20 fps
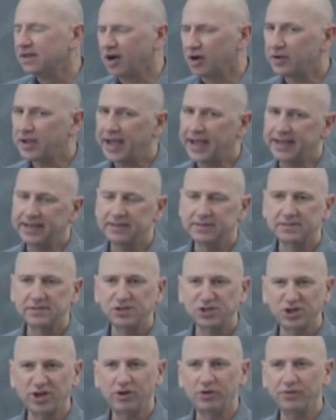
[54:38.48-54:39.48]
Okay,
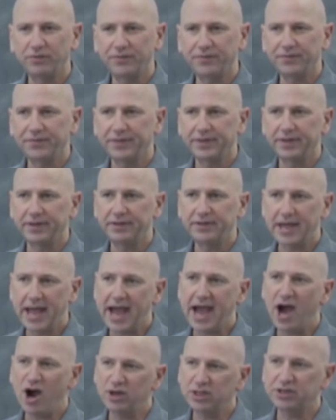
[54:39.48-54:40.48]
so
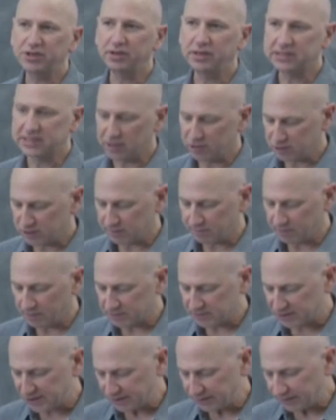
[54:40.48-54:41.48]
now it turns out the
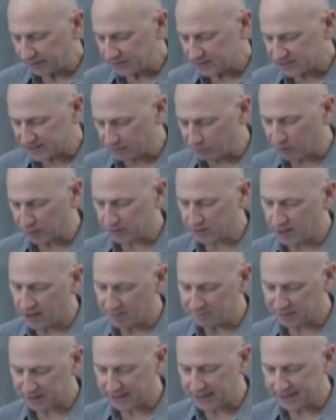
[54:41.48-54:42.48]
posterior is somewhat
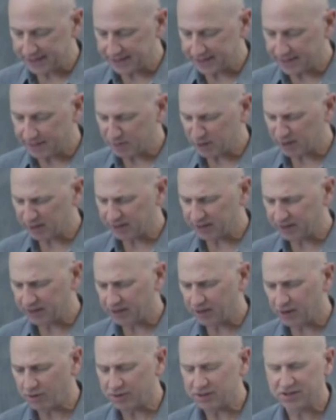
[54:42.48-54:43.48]
complicated. I'm not going
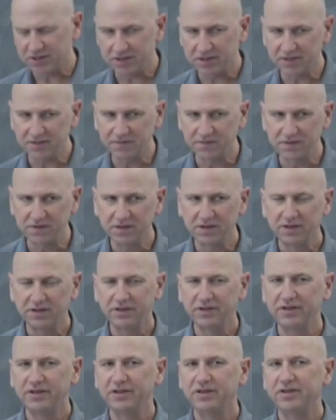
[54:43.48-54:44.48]
to go into the
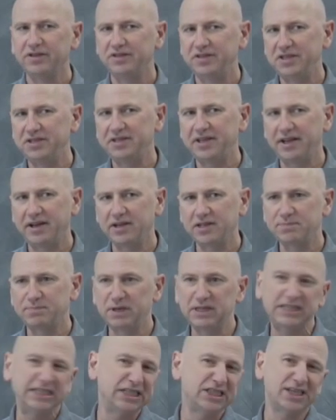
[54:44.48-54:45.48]
details,
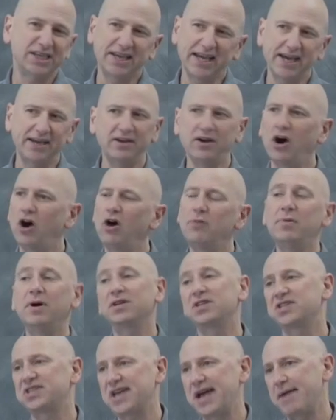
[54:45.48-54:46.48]
but it's again all
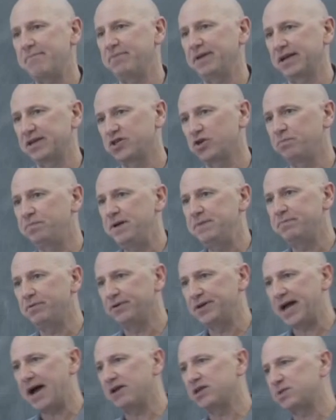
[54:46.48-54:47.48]
about sampling. So
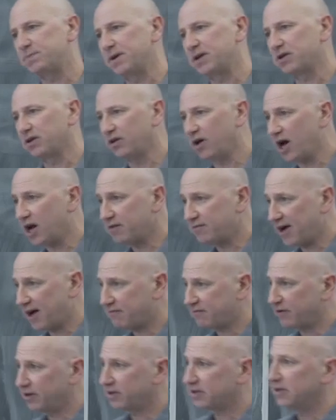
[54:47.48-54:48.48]
people now spent a lot of
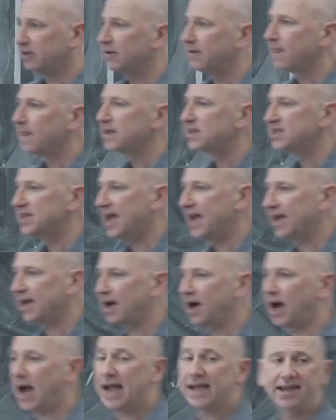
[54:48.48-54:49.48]
effort
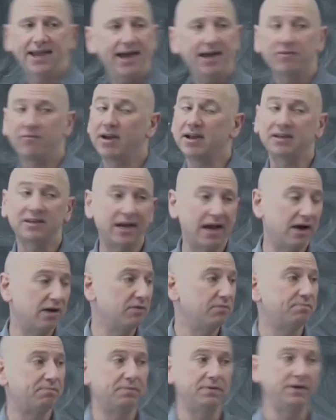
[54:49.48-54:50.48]
saying, I can't write down